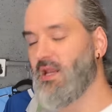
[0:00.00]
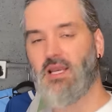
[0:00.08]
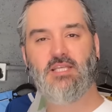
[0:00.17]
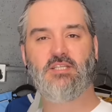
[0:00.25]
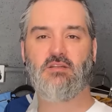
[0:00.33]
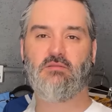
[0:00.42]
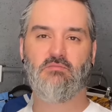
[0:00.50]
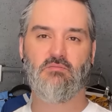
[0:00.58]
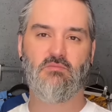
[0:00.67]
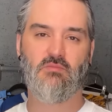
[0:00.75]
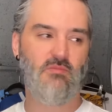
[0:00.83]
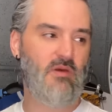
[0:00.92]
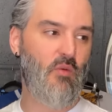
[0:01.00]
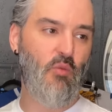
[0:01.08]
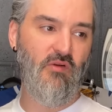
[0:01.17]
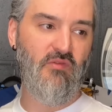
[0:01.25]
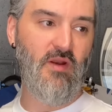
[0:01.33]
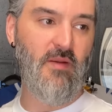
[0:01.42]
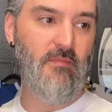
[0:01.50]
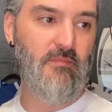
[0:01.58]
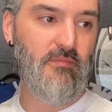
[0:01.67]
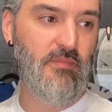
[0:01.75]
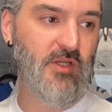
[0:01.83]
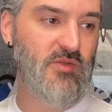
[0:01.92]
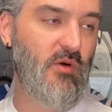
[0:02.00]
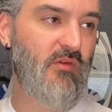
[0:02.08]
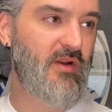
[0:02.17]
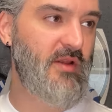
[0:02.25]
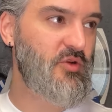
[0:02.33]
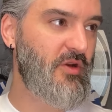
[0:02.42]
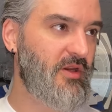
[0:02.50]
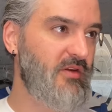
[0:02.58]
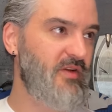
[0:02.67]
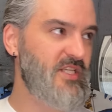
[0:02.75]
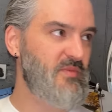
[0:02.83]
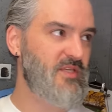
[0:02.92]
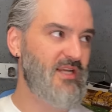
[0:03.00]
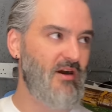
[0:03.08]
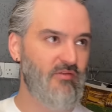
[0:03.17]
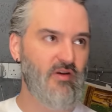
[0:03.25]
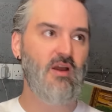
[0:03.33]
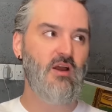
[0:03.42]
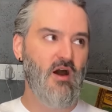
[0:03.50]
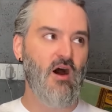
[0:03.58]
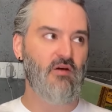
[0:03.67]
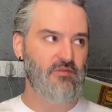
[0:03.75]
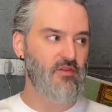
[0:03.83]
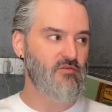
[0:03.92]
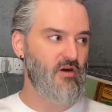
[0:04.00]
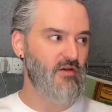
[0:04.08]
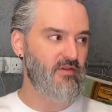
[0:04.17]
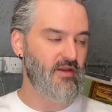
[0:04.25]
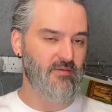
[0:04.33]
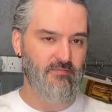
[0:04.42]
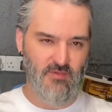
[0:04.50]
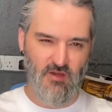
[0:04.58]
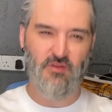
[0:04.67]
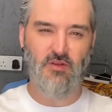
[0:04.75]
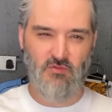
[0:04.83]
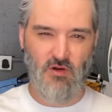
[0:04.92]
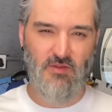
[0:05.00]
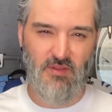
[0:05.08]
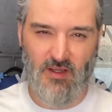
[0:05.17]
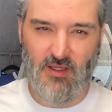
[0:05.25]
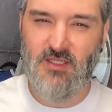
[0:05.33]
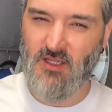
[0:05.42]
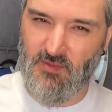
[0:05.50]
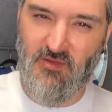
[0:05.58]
Listen, I'm waffling, because I'm waffling trying to convince myself. I've done the right thing. It's gonna be